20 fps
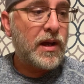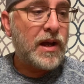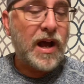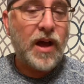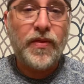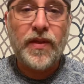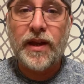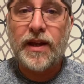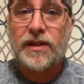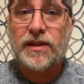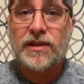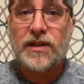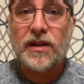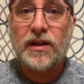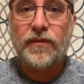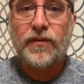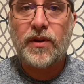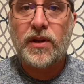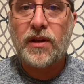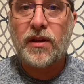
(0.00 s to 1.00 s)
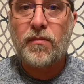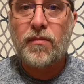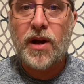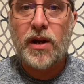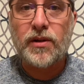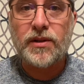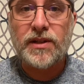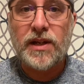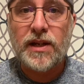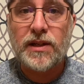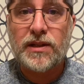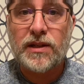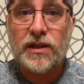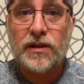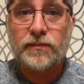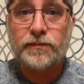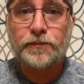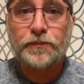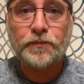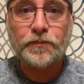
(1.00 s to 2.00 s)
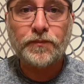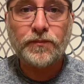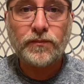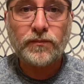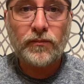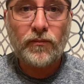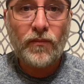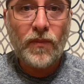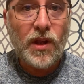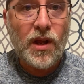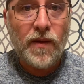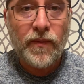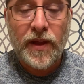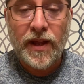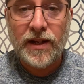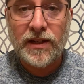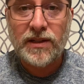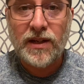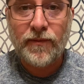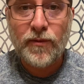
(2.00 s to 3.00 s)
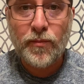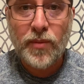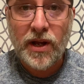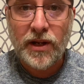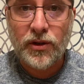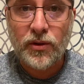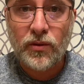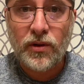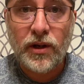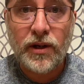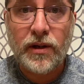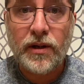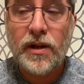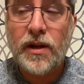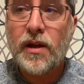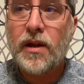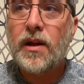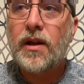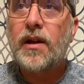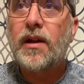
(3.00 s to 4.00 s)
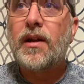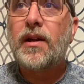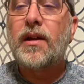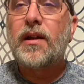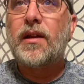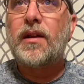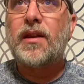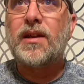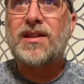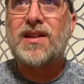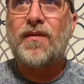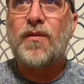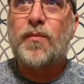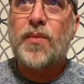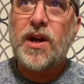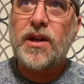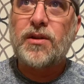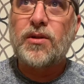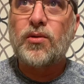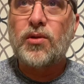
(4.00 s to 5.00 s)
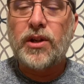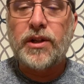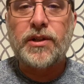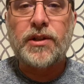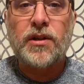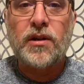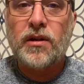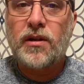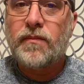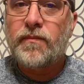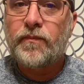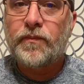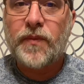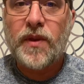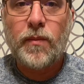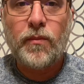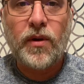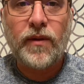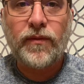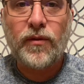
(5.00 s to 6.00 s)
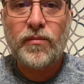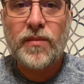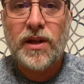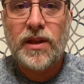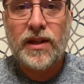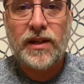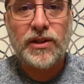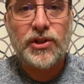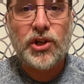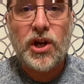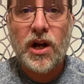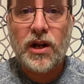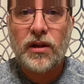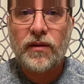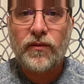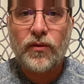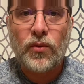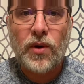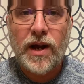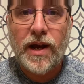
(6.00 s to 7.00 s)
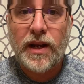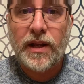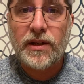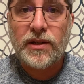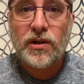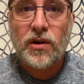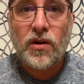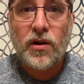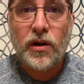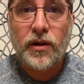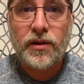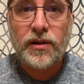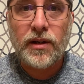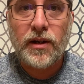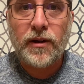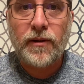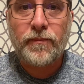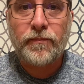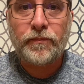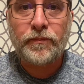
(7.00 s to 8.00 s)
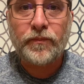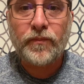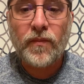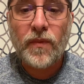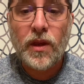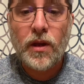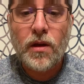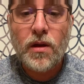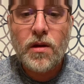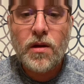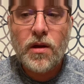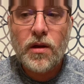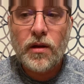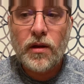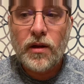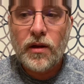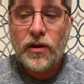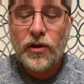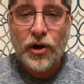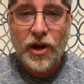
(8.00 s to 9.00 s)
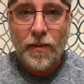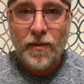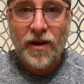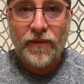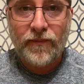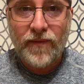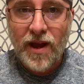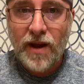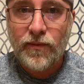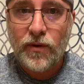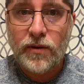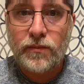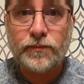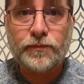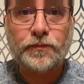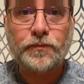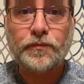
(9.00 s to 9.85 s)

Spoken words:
I think it's significantly better tasting than a 7-pot Douglas. The 7-pot Douglas is good, but for me, these chocolate varieties aren't, they're not my favorite.